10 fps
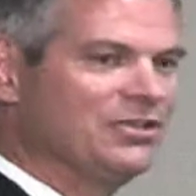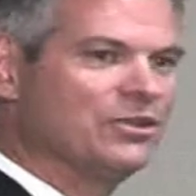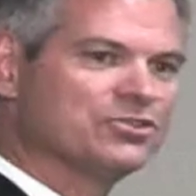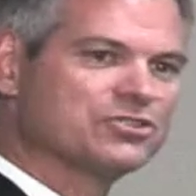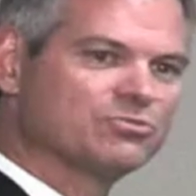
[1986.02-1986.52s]

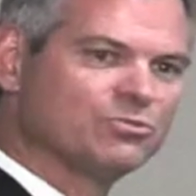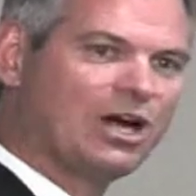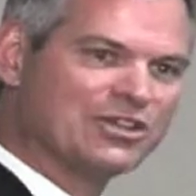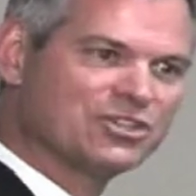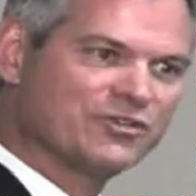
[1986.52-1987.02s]
those
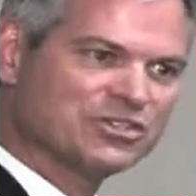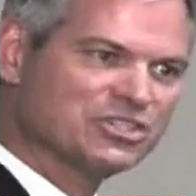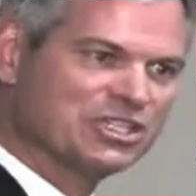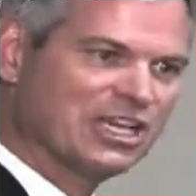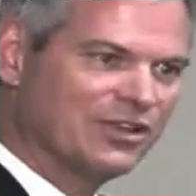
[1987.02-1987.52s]
raw
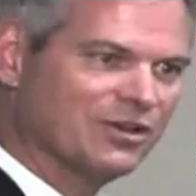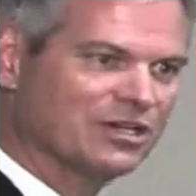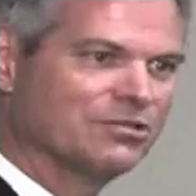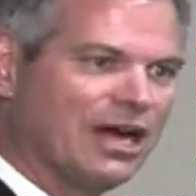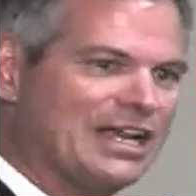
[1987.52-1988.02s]
surfaces together
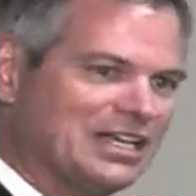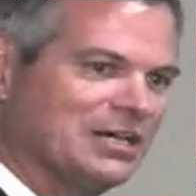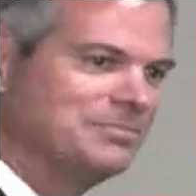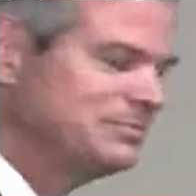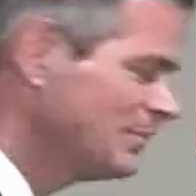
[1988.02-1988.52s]
and grinding them,